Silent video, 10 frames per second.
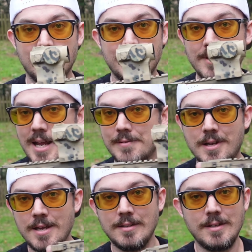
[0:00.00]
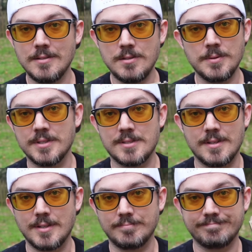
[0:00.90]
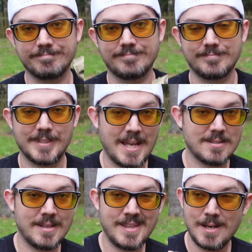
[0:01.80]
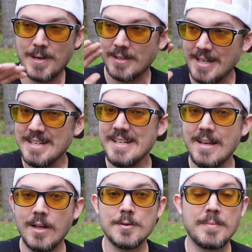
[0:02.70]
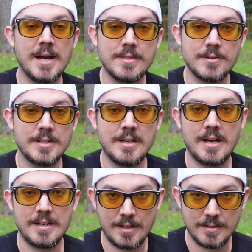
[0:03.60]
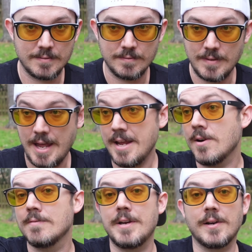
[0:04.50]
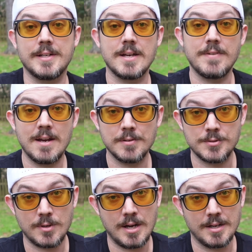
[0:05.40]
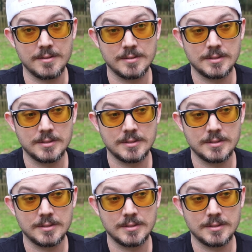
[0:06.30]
You can have your cake and eat it too with this thing. Can't say that about any other by 39 AR variant I've ever tried.